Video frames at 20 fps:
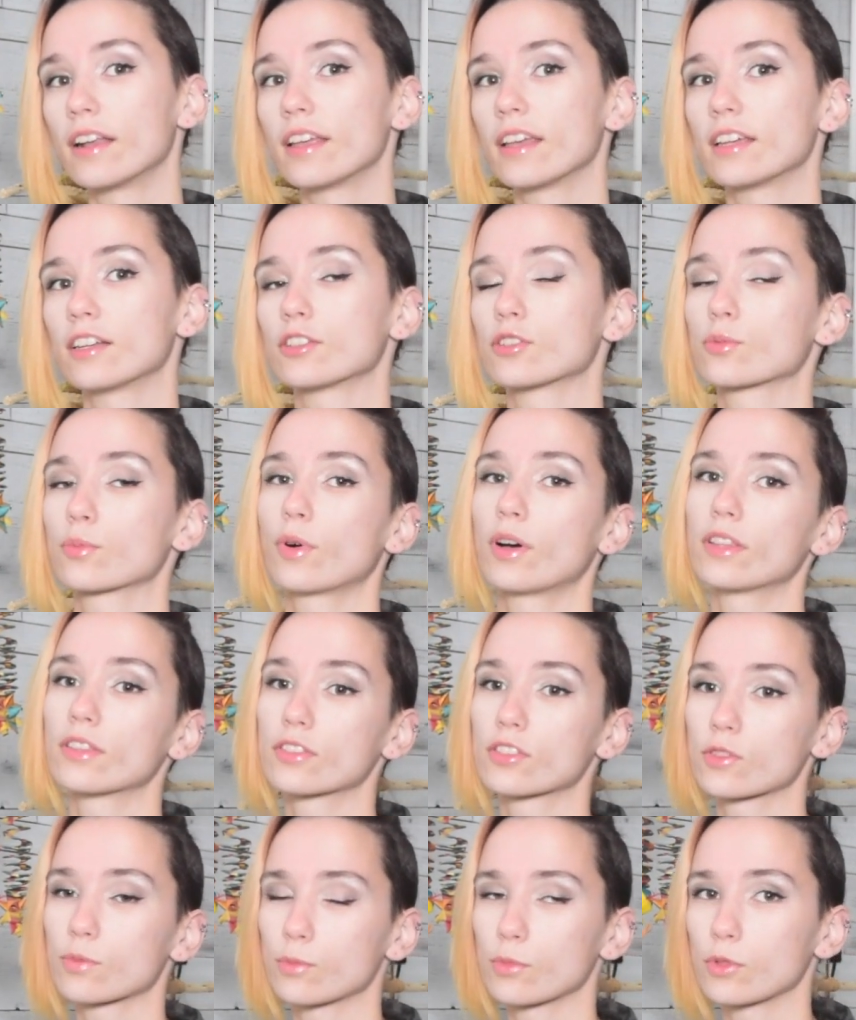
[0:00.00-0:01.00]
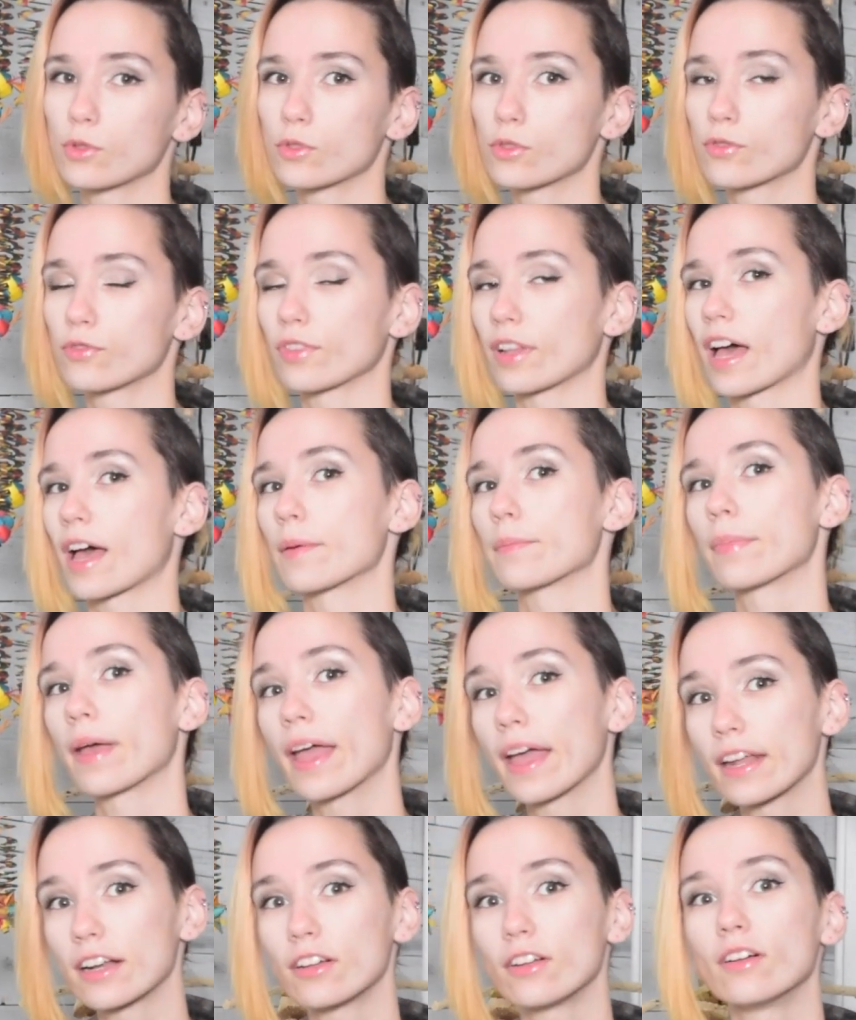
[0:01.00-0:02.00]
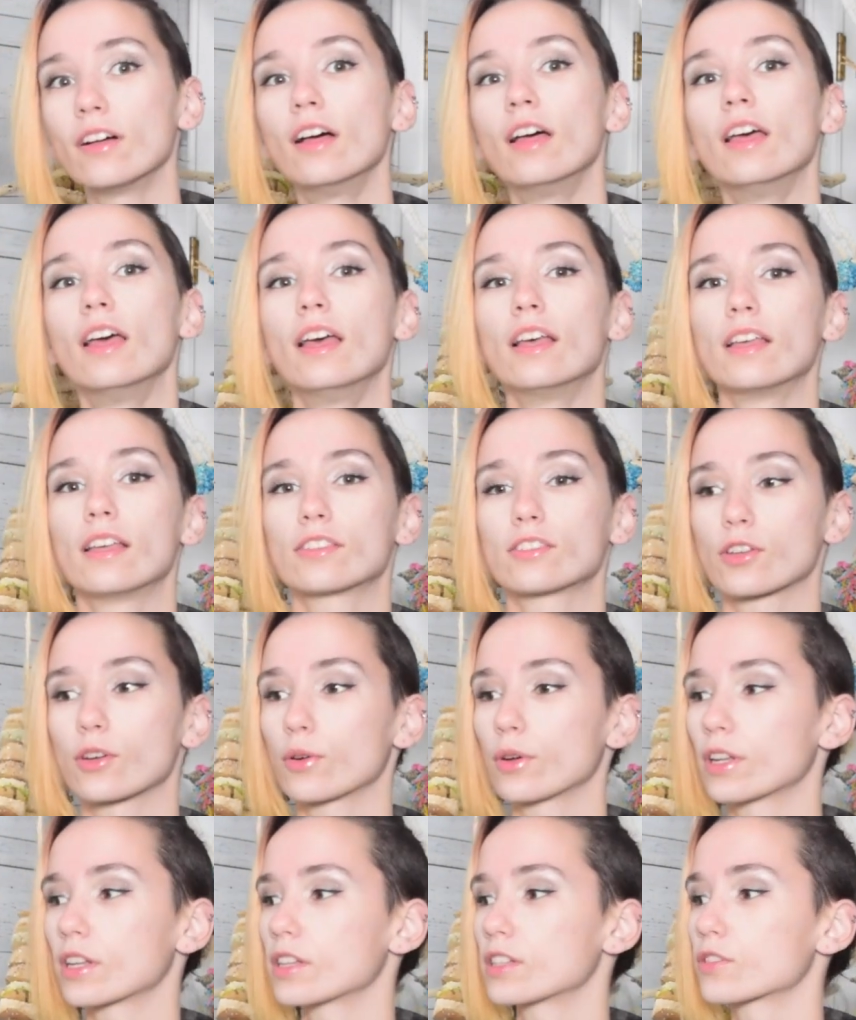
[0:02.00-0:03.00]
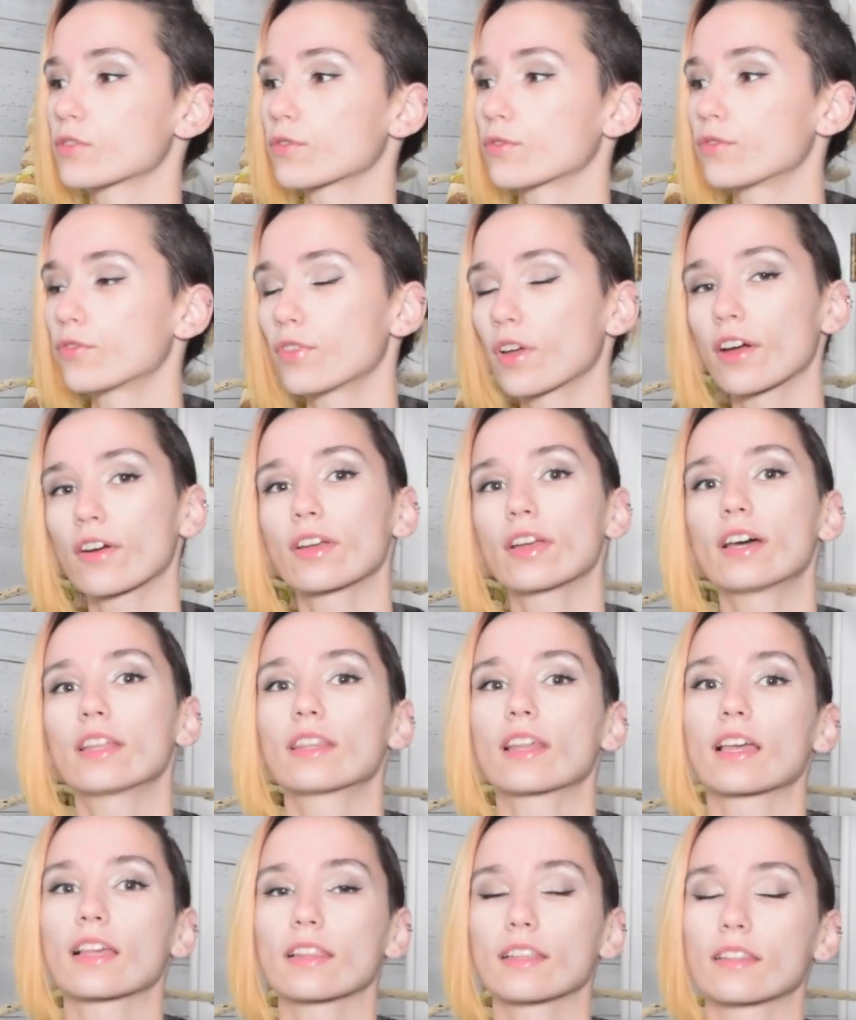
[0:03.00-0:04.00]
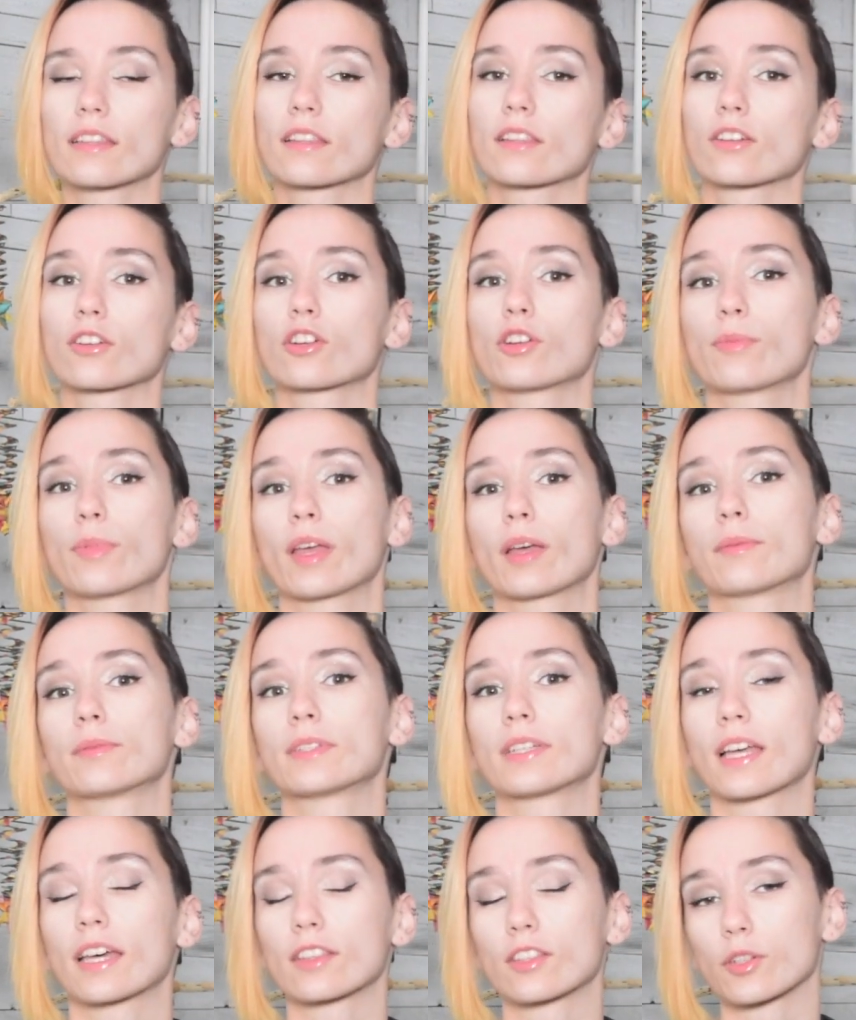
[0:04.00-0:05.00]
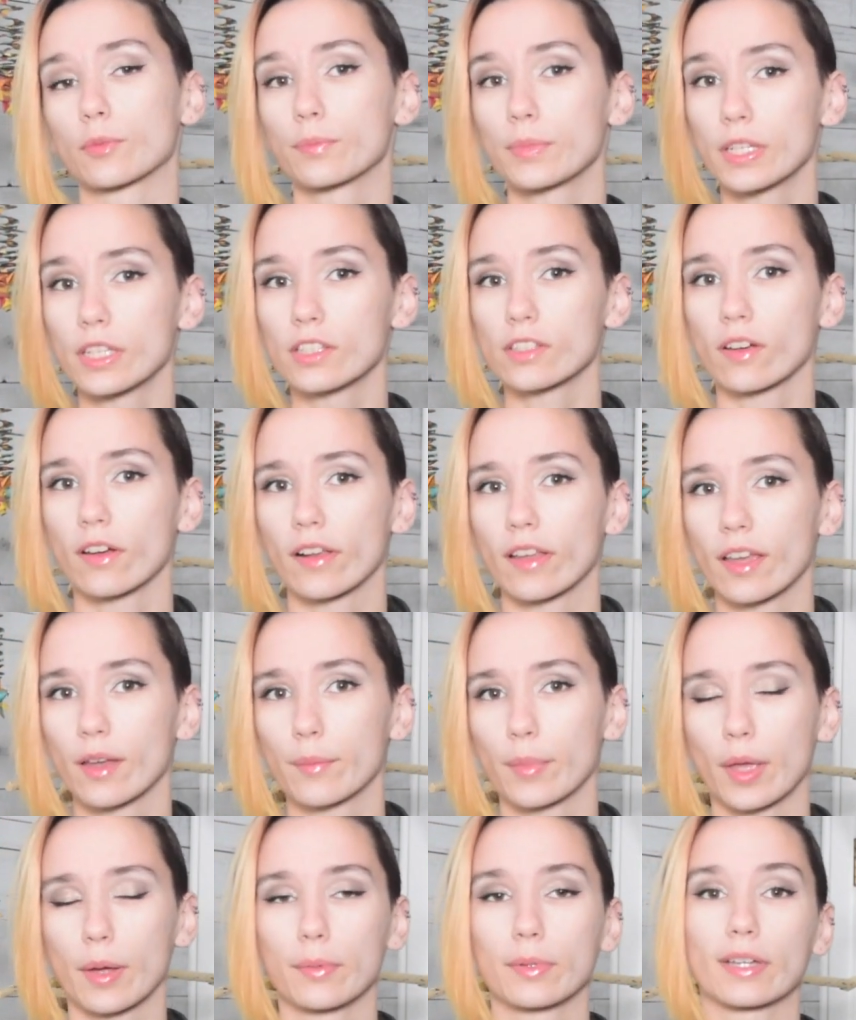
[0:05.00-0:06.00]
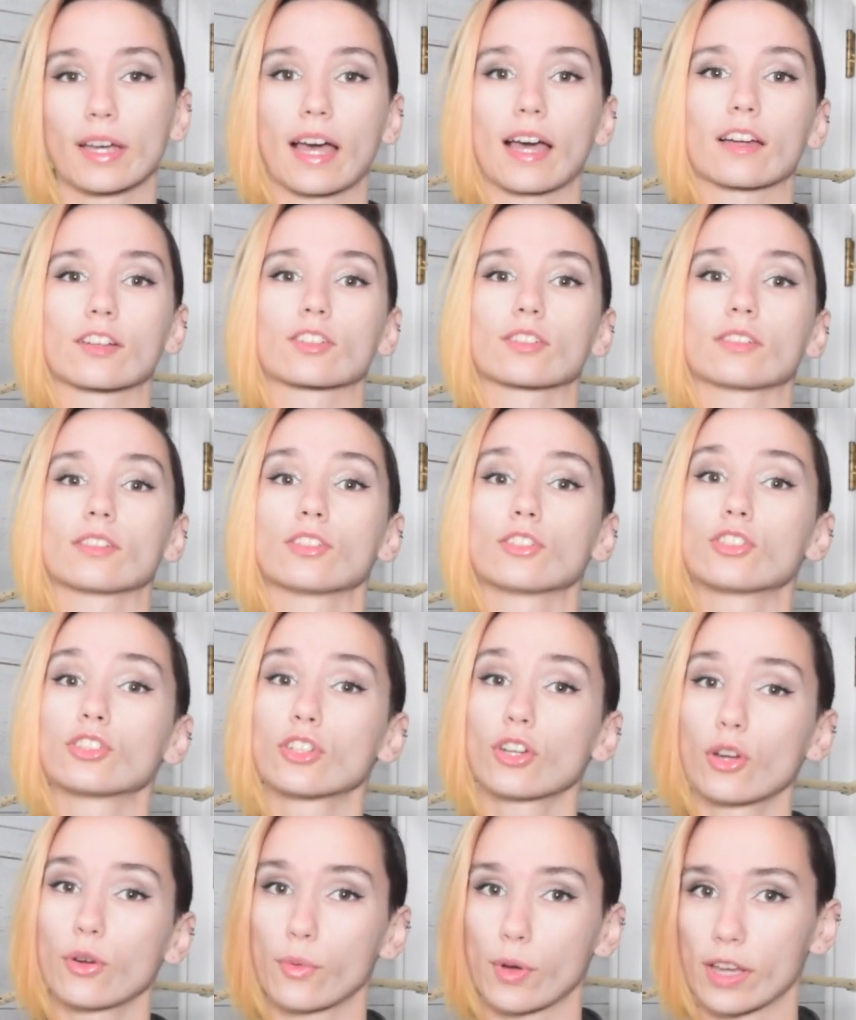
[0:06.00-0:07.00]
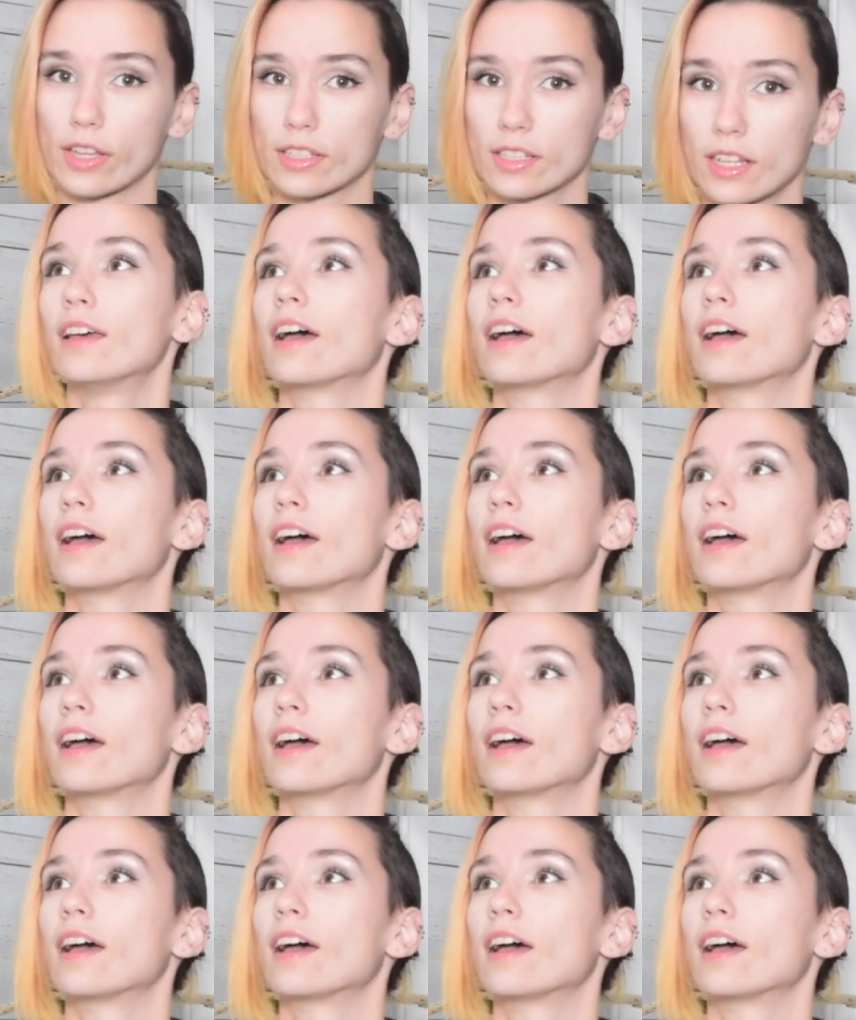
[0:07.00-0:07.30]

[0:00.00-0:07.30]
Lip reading: It is one smooth, flat panel, so it is very unlikely that they're going to be able to get their beaks on it and be able to actually chew it.